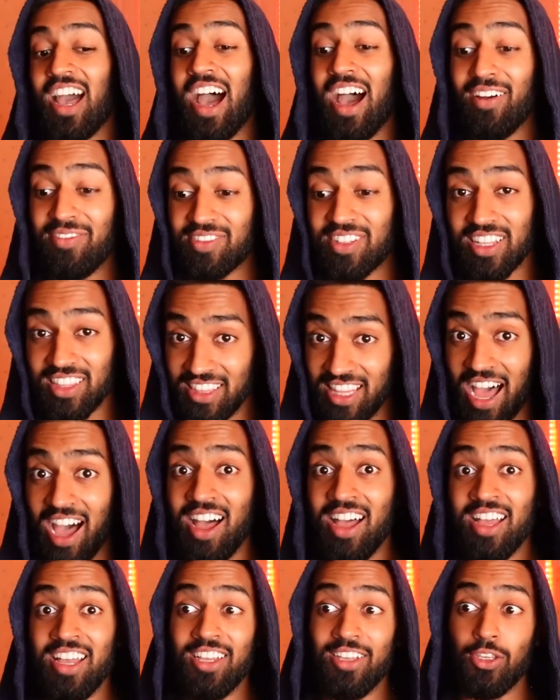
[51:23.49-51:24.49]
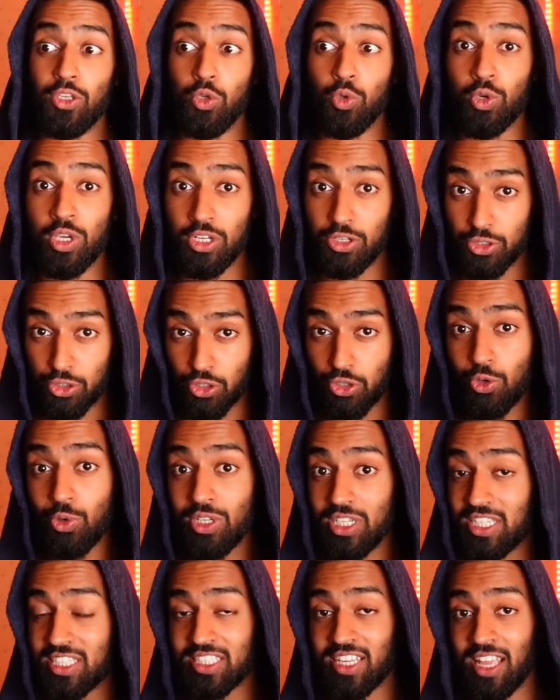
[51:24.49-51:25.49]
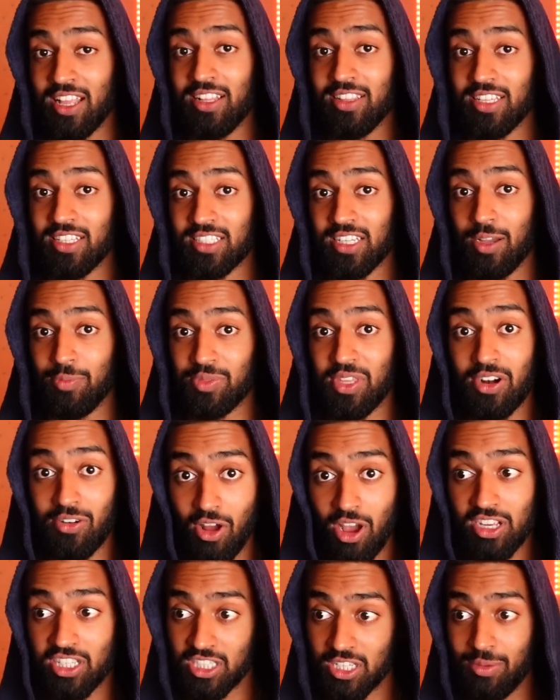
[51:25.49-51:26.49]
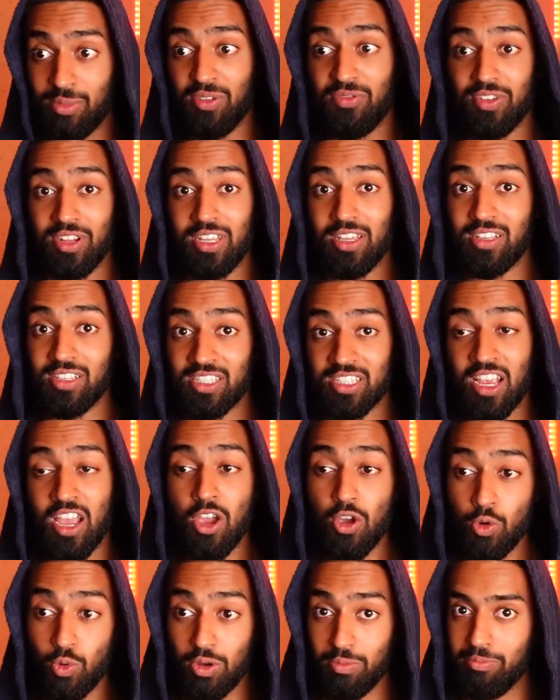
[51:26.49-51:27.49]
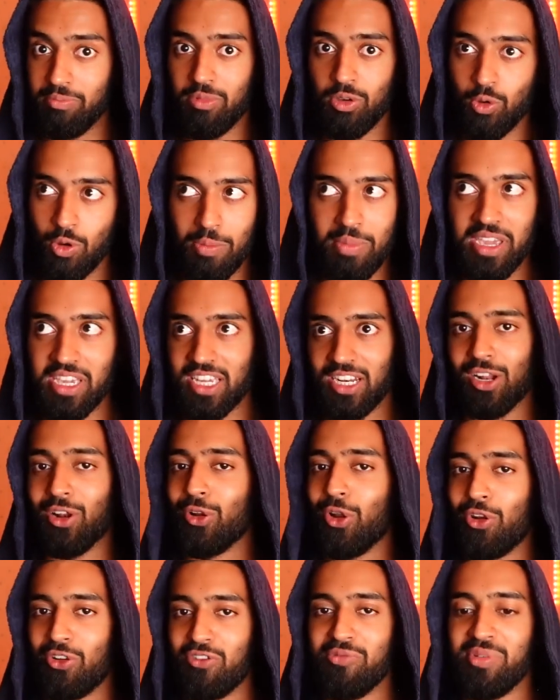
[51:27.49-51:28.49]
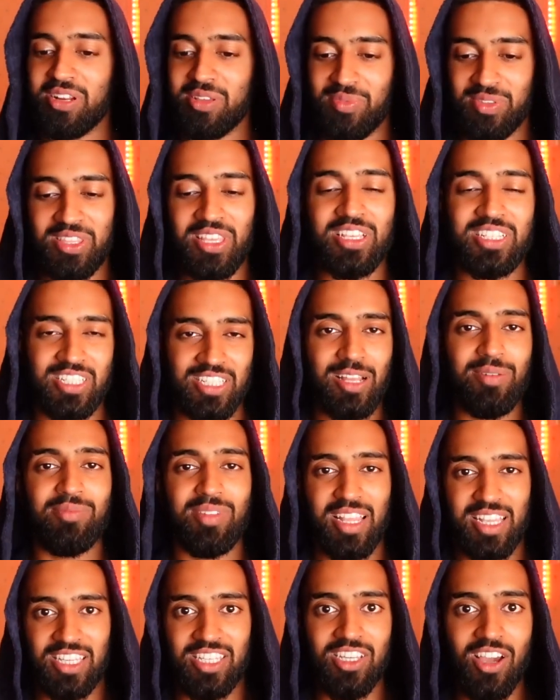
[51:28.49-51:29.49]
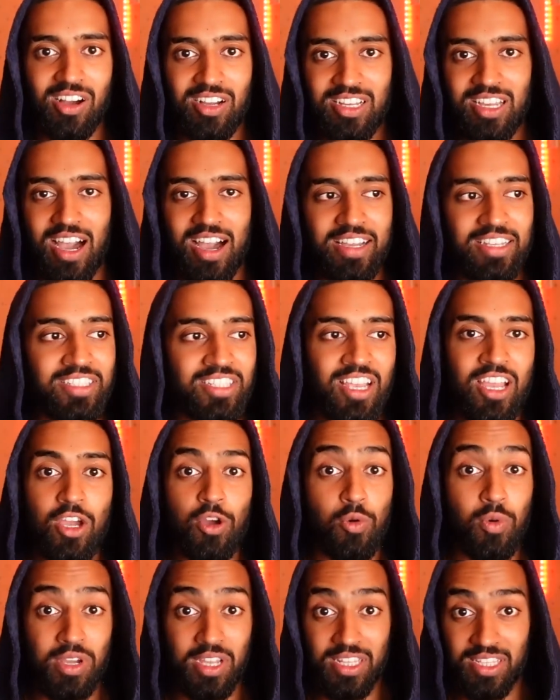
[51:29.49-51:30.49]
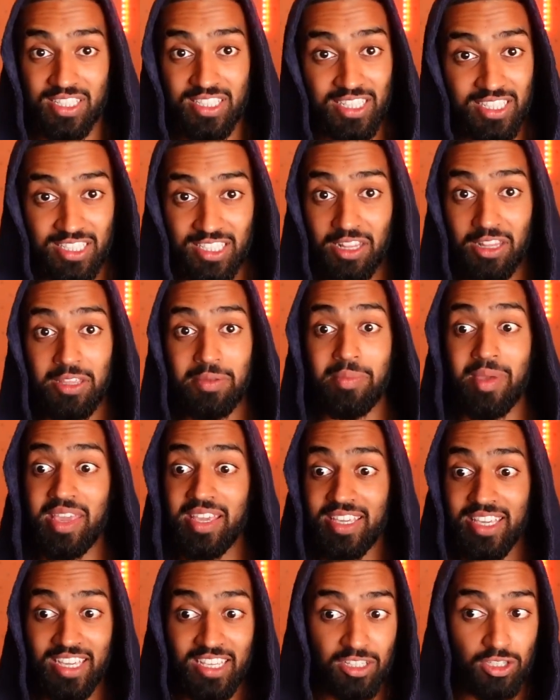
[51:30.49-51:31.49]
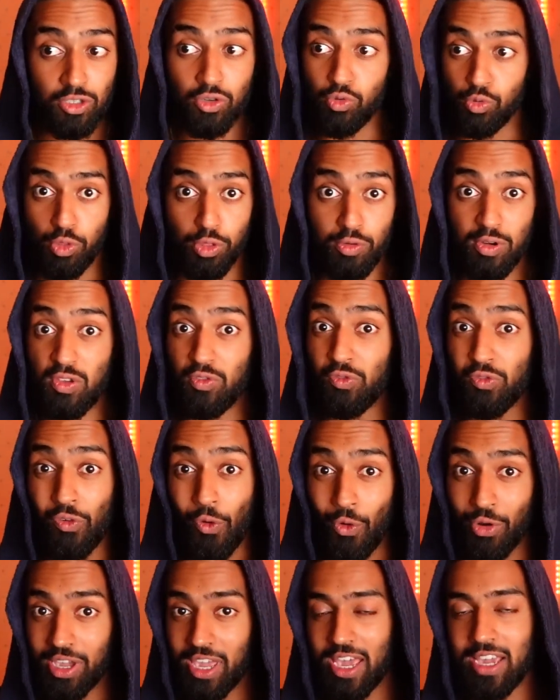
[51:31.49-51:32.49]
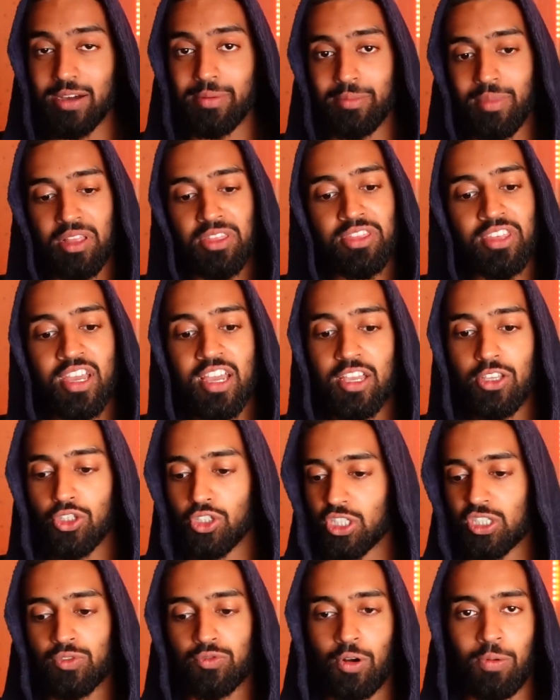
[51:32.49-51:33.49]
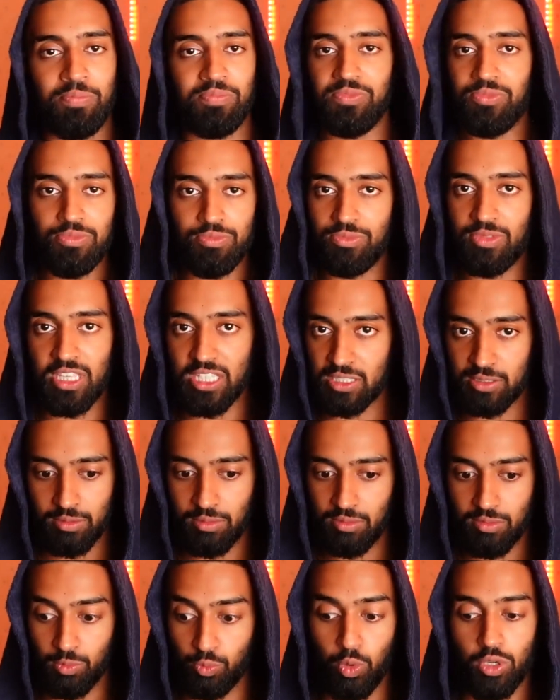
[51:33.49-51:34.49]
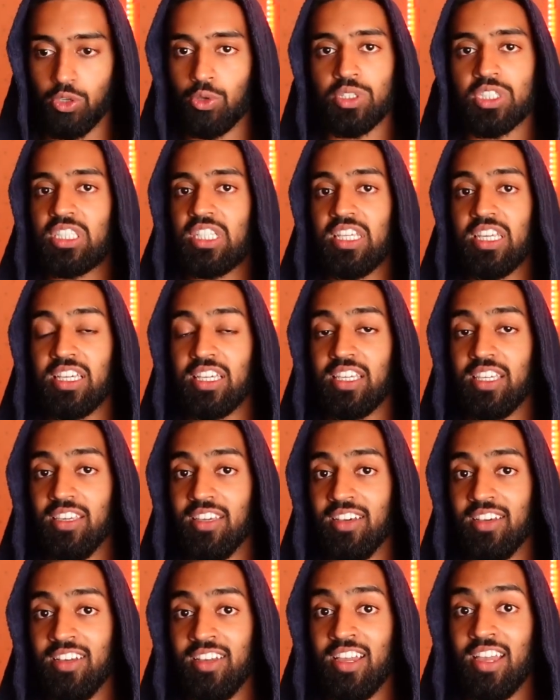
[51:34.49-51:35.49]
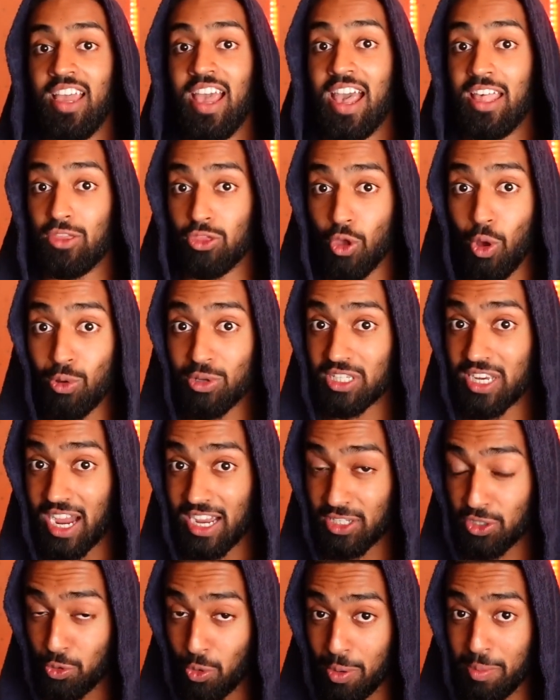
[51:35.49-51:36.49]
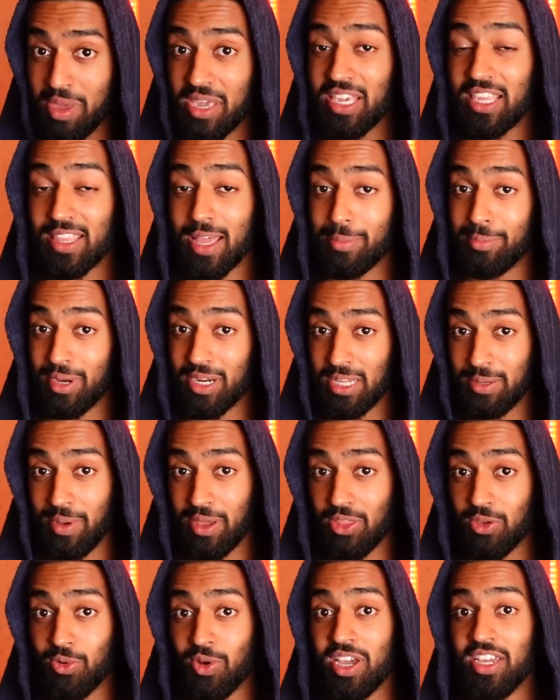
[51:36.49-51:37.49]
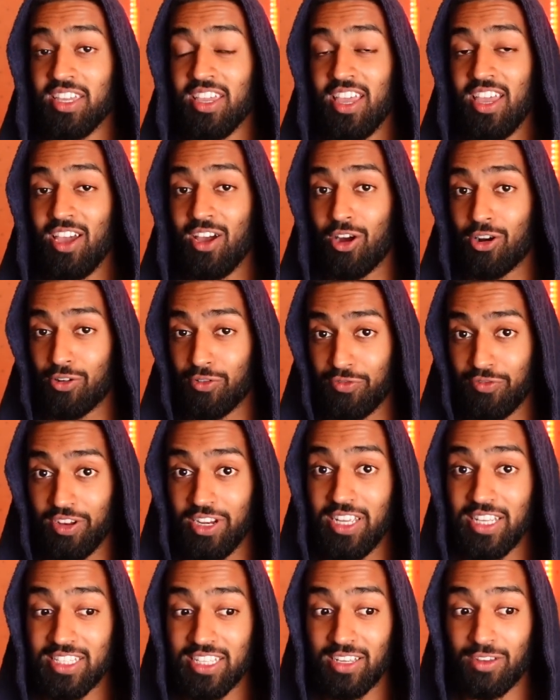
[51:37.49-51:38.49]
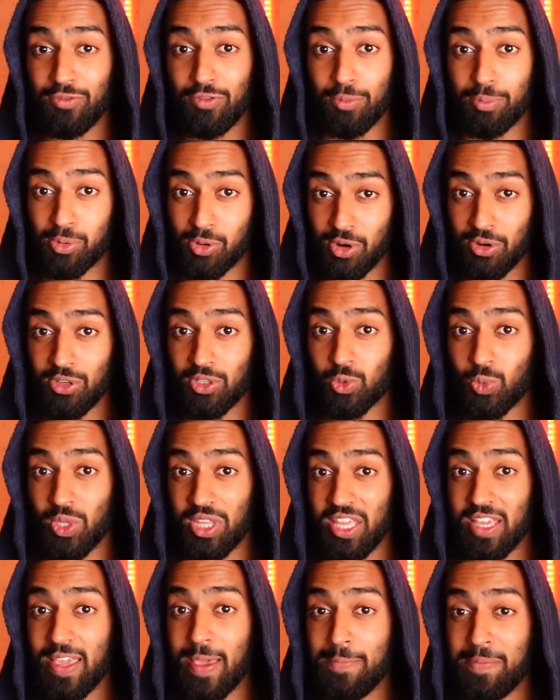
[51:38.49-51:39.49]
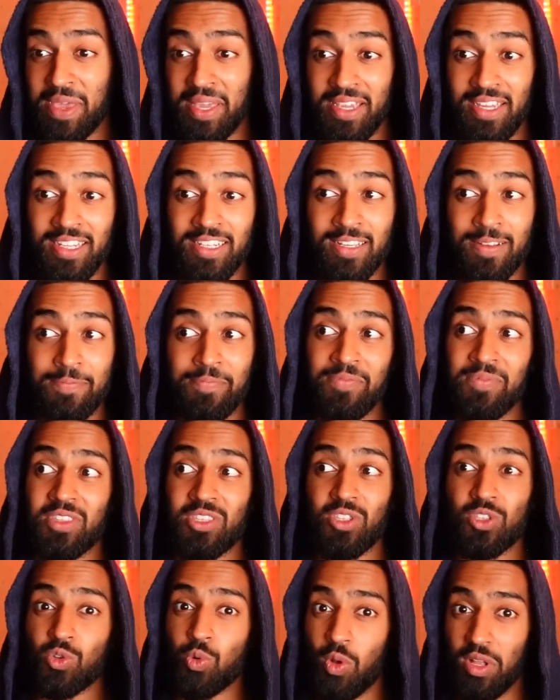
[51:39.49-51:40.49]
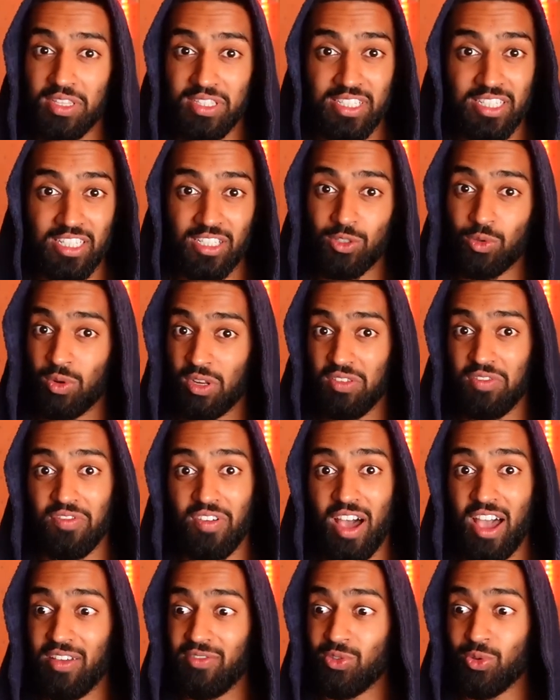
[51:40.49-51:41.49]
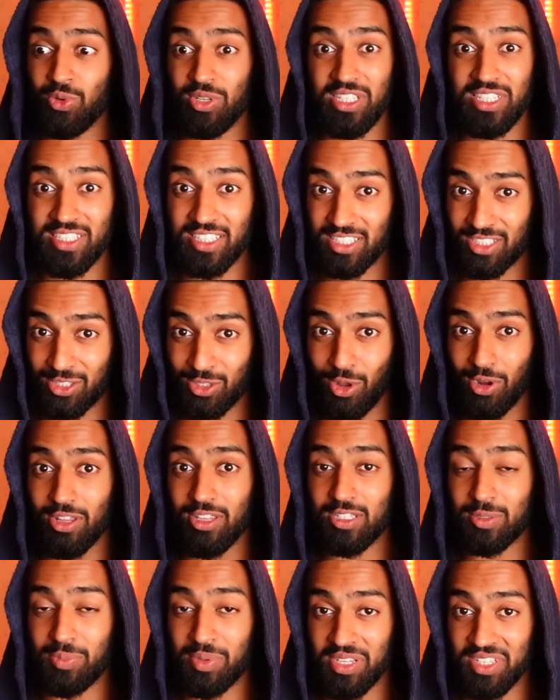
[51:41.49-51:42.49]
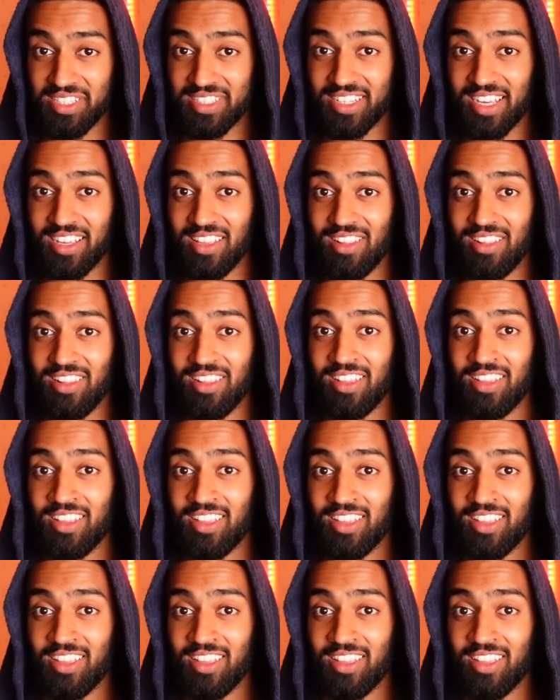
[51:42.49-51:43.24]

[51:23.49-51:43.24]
After that, you can truly scale this up. There are some affiliates who are making a lot of money, but there's some like young guys who are consistently making 2, 3, 4K a month just from this, what you're seeing here. And those guys who are making that money, by the way, are affiliating for products where they get paid $20, $25, $26 per sale.